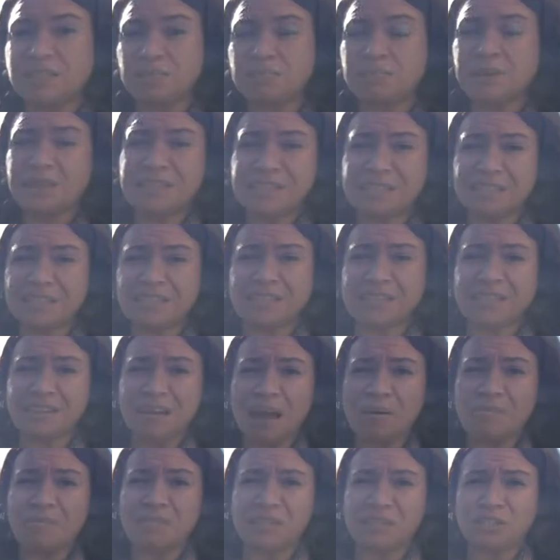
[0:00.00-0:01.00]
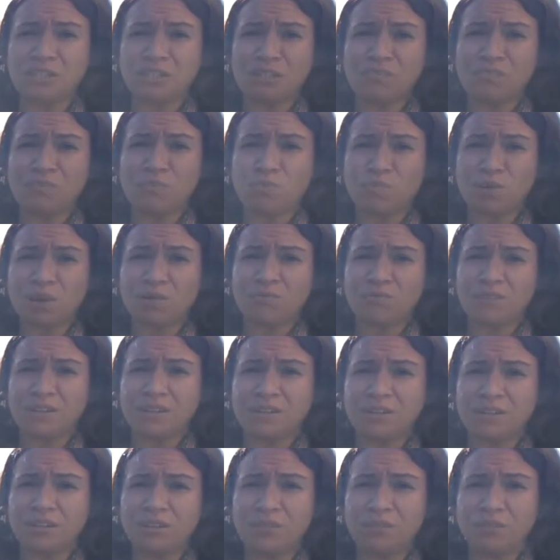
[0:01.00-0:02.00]
basically a combination of a warm front
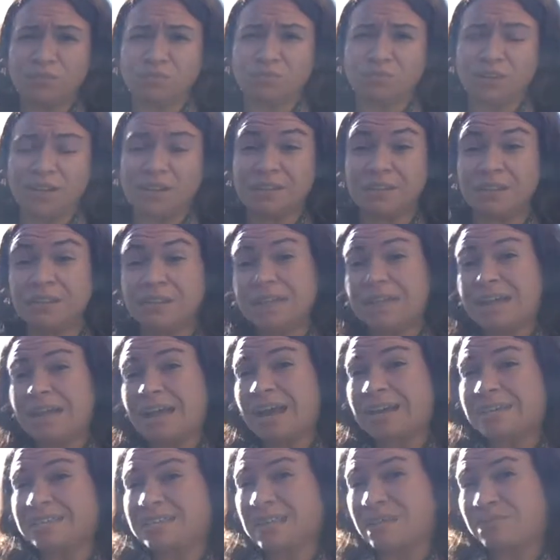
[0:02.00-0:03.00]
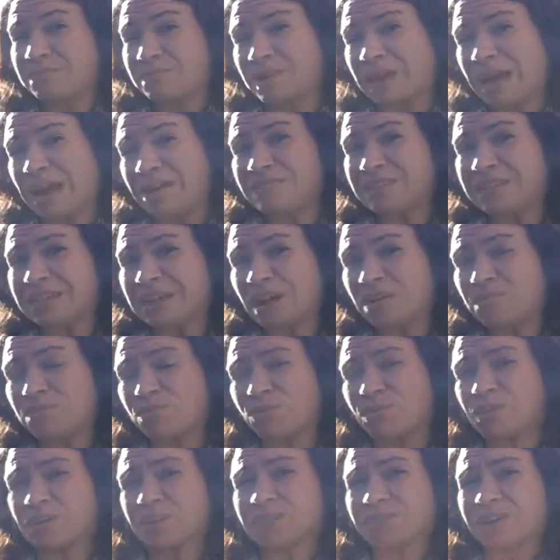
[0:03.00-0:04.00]
and a cold front. Has heavy
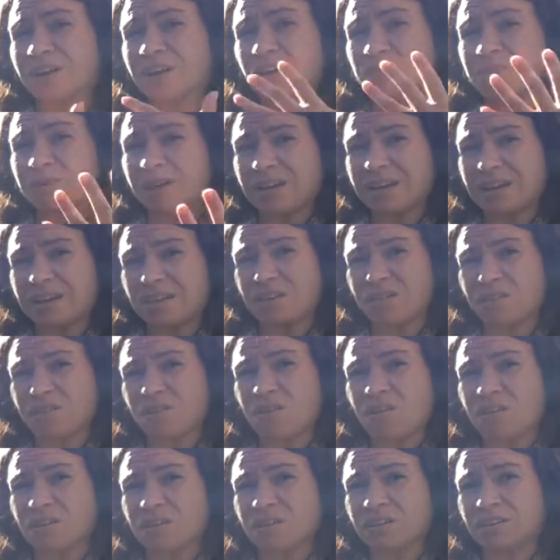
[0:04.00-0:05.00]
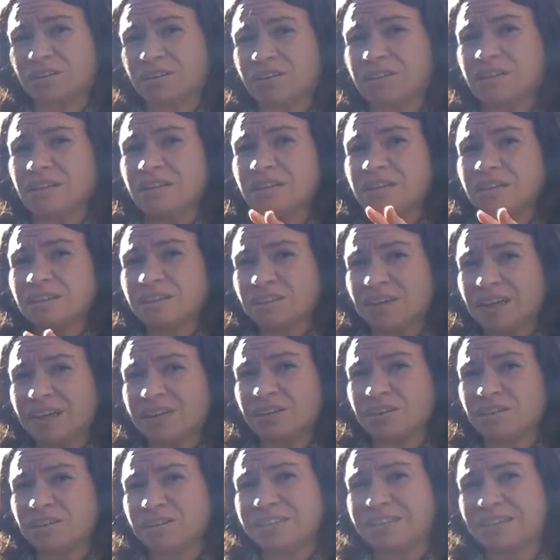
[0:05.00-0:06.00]
downpours followed by a longer,
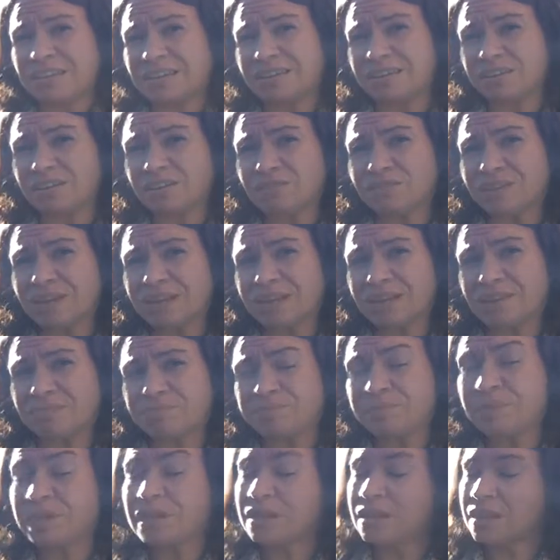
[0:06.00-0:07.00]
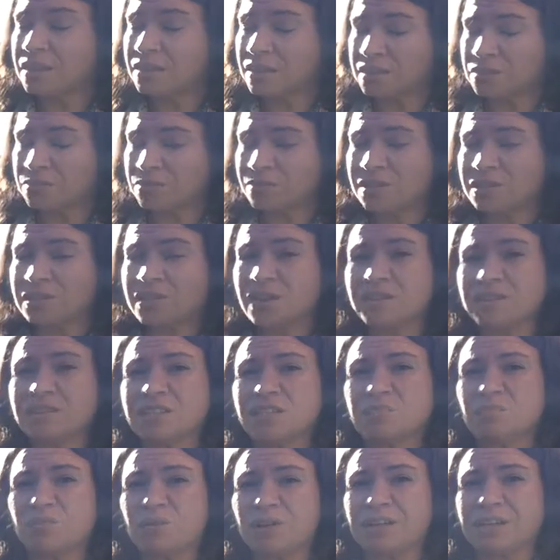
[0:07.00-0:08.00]
lighter, steadier rain, and that's what we saw this
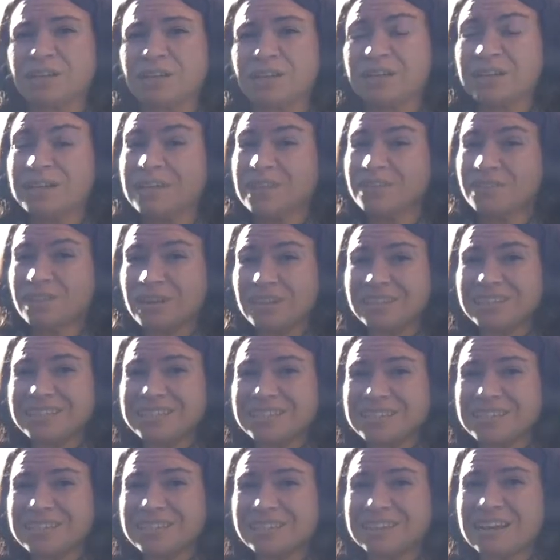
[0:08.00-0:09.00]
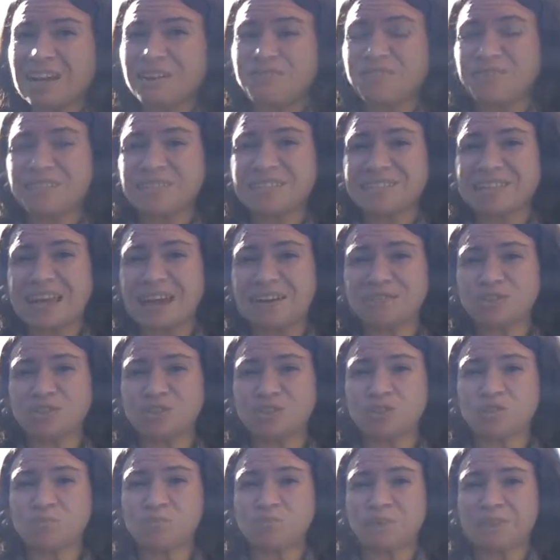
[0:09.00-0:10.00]
morning. Luckily it's cleared out for this
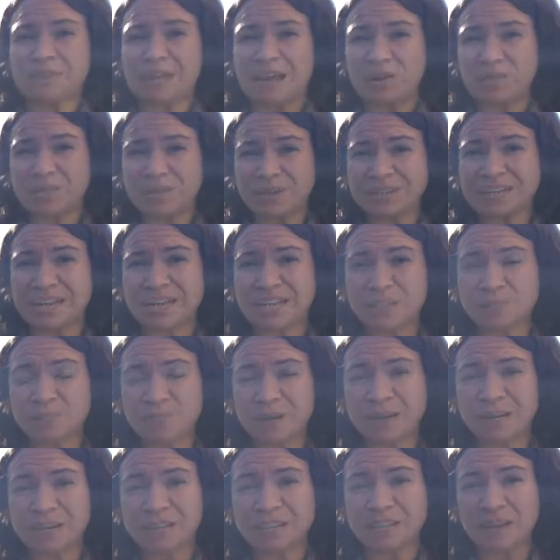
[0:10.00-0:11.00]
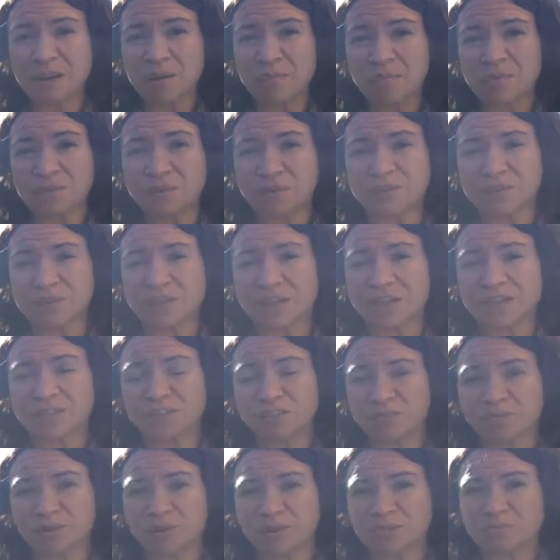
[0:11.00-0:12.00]
afternoon, but that wind has picked up with those
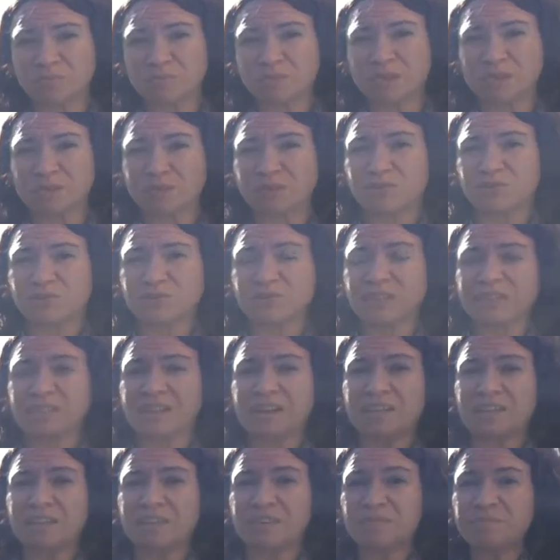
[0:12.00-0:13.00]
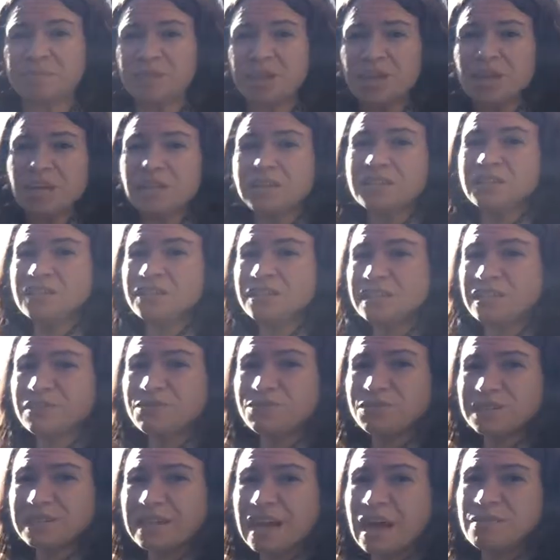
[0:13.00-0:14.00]
isobars being close together. You'll see
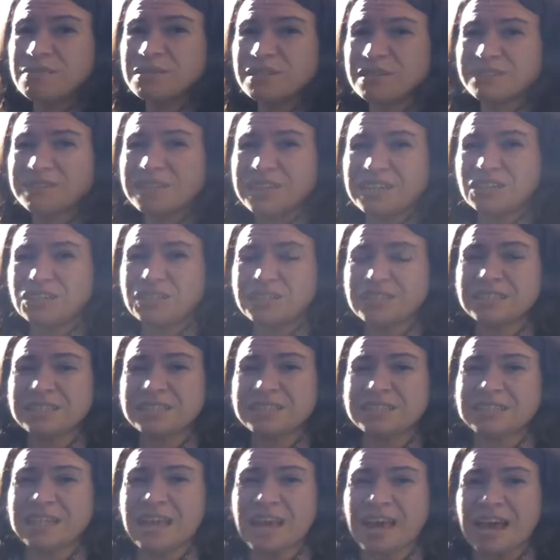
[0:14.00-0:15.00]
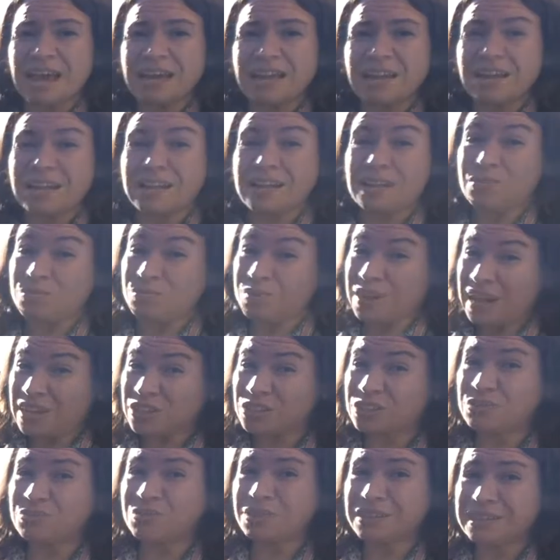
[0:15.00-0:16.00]
for the observations that we
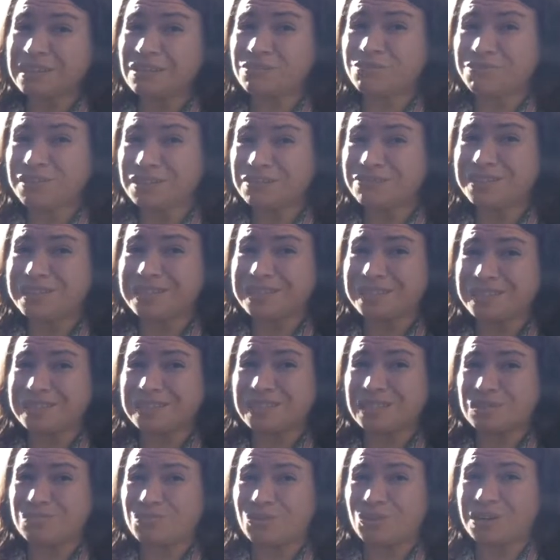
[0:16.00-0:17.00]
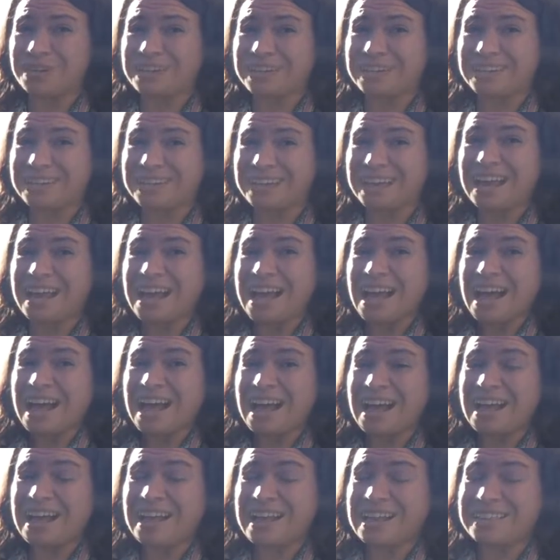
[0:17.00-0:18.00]
actually were in the 50s this morning.
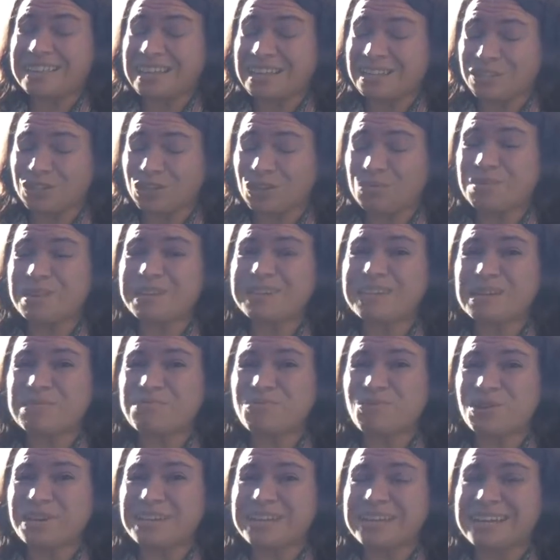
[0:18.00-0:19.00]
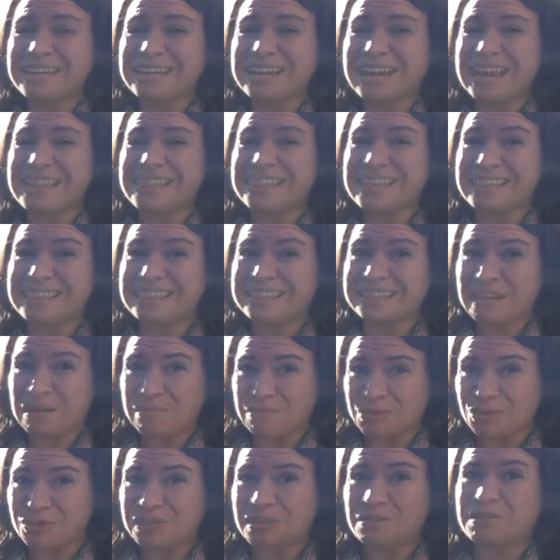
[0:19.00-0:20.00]
That's your Monday morning, and then the
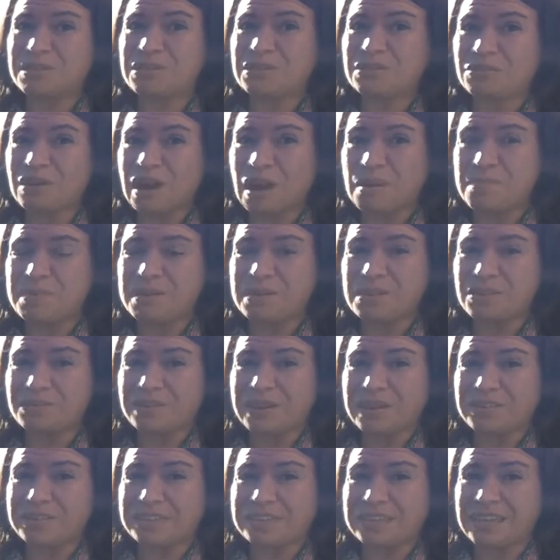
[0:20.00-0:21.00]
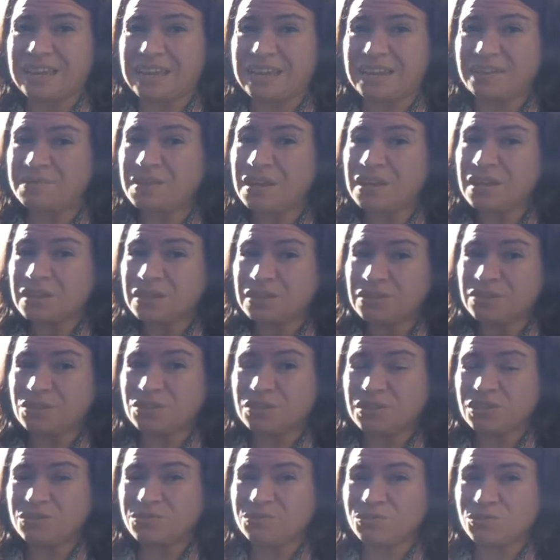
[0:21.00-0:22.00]
temperatures have been dropping throughout the day. You'll
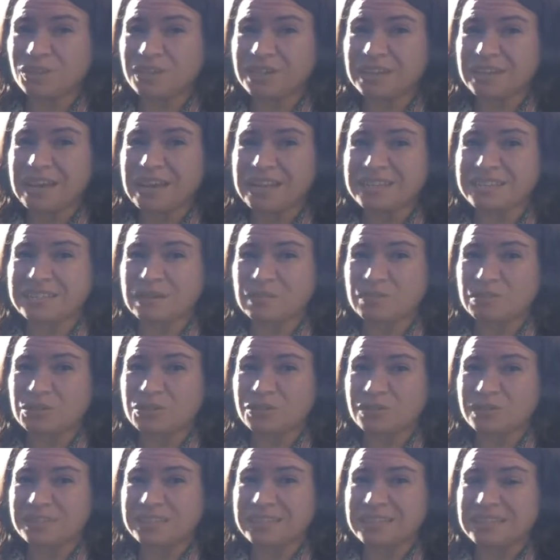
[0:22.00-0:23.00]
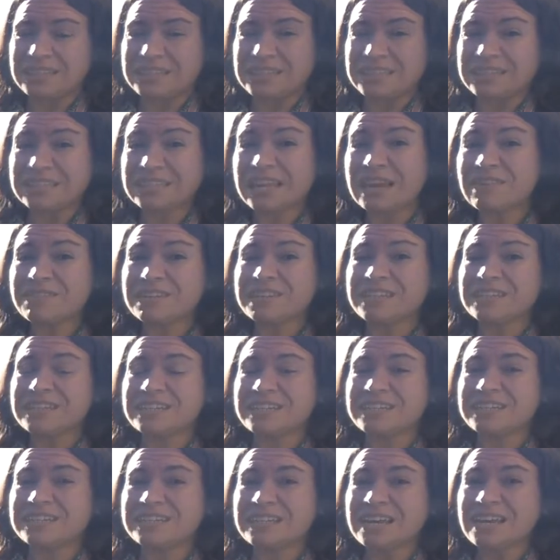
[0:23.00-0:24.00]
notice Florida has temperatures in the
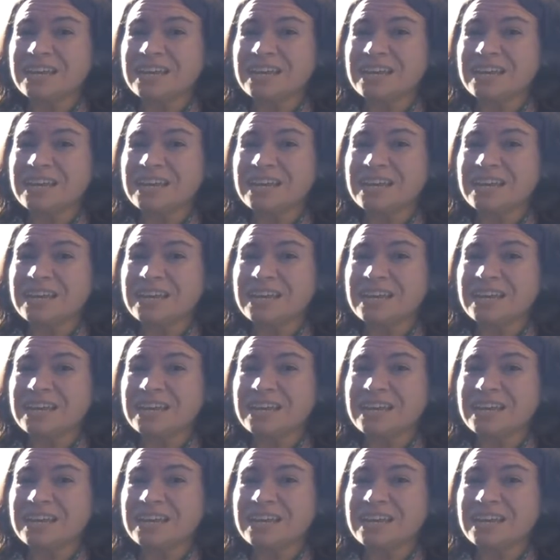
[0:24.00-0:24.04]
70s,